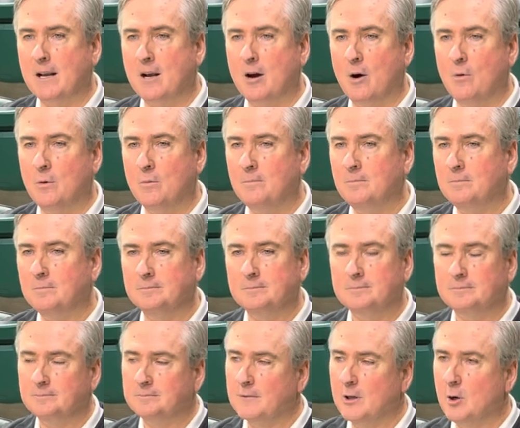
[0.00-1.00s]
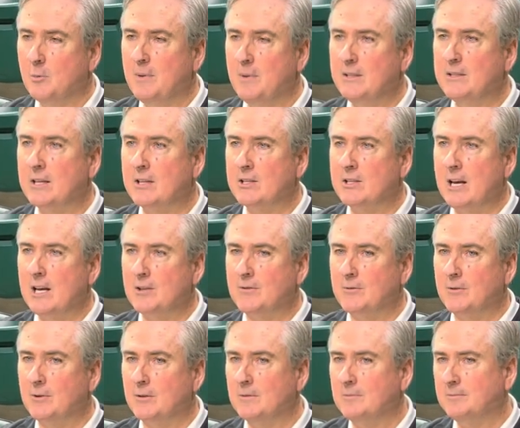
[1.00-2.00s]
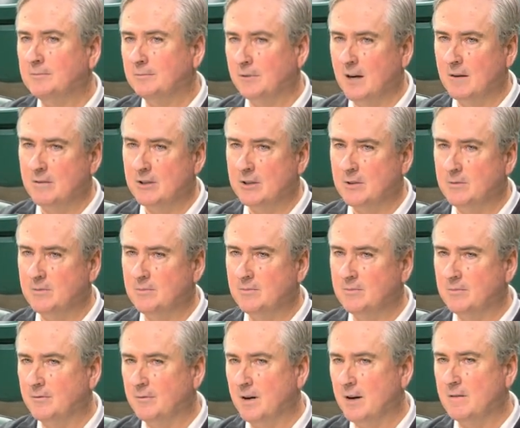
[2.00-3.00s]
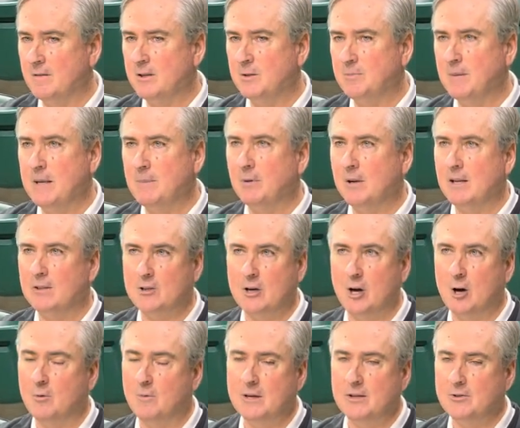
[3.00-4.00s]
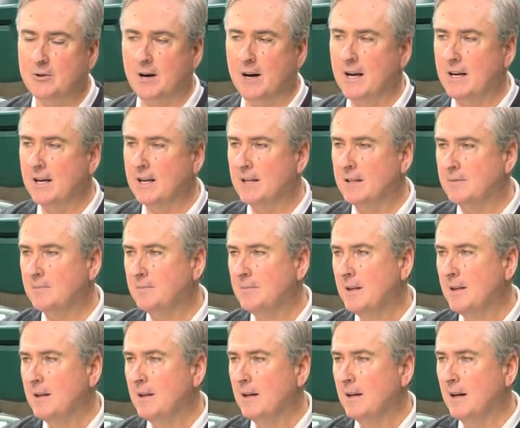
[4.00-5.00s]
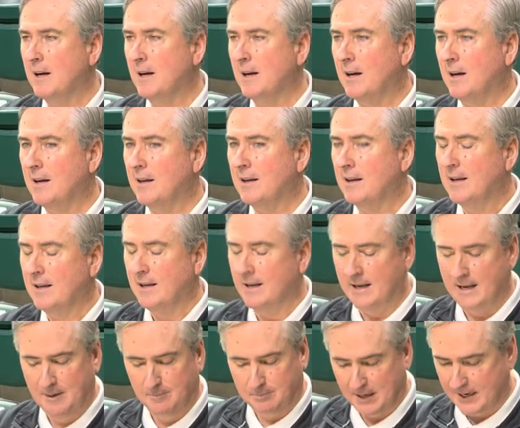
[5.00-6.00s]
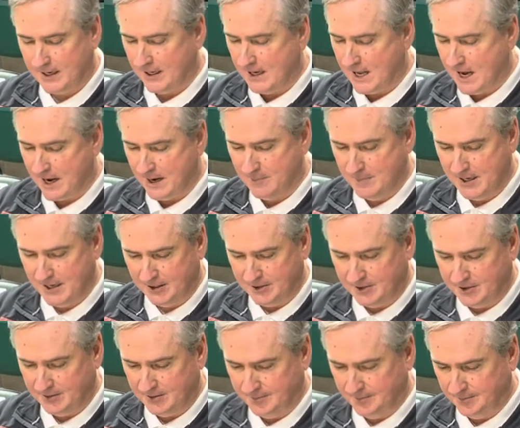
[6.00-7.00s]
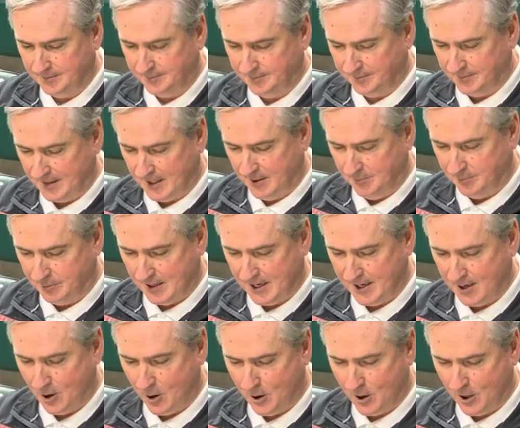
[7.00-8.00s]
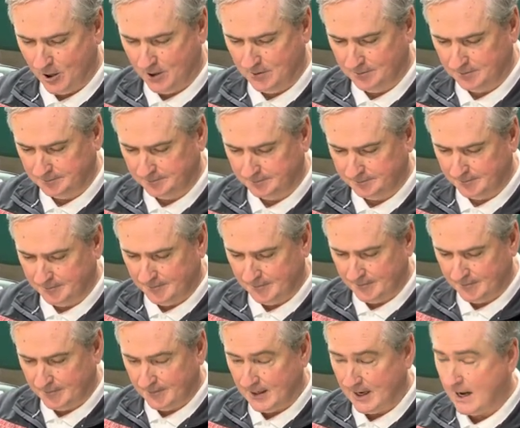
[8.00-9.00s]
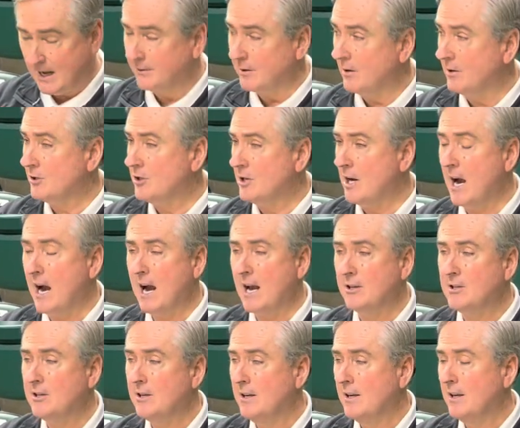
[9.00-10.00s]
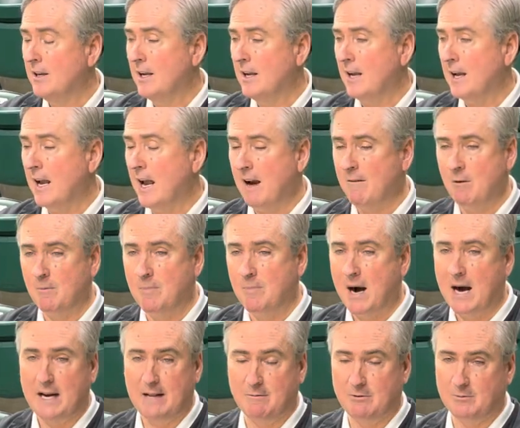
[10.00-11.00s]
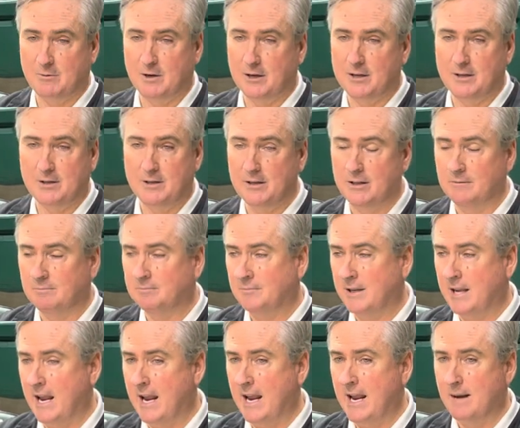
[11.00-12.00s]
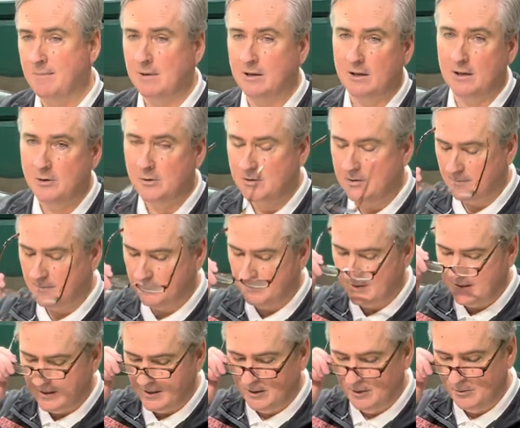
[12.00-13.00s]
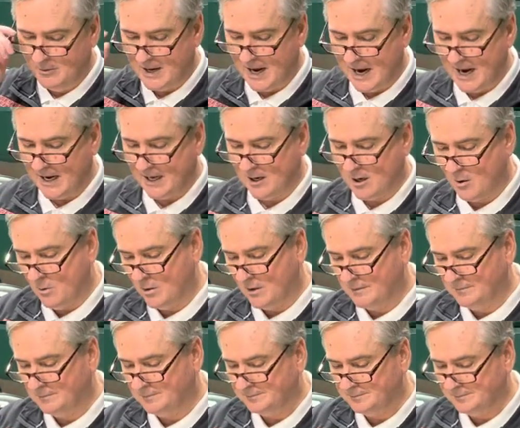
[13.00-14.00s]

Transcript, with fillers: home, be successful from his from his people, that's always great. And uh, he played a lot of minutes. He played hard. I thought Josh, everybody was really good. Cam and Luke, Luke had it going.